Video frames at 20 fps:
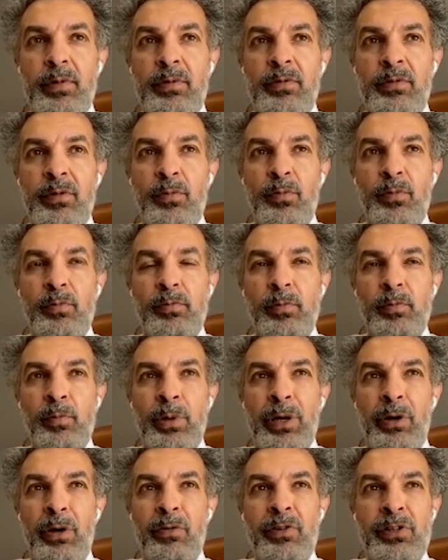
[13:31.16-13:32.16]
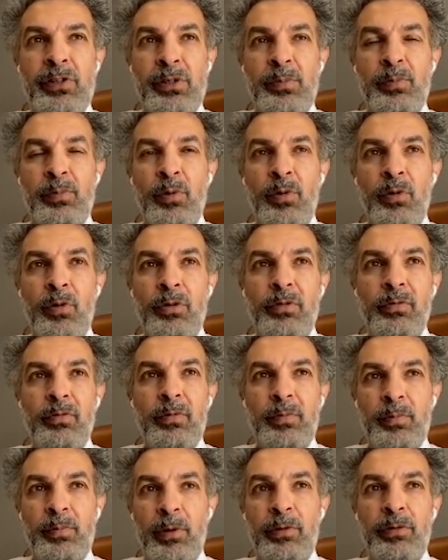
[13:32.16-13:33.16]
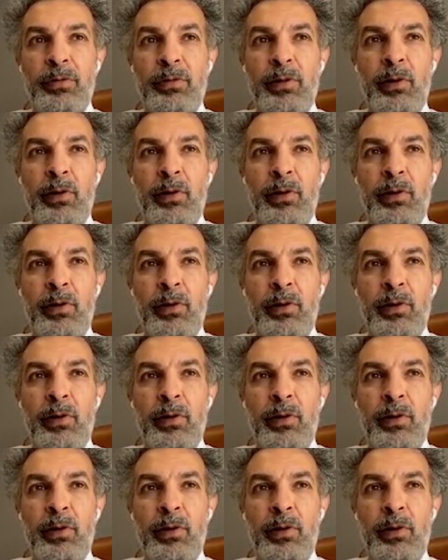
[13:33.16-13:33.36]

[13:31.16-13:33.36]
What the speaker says: to win over support, both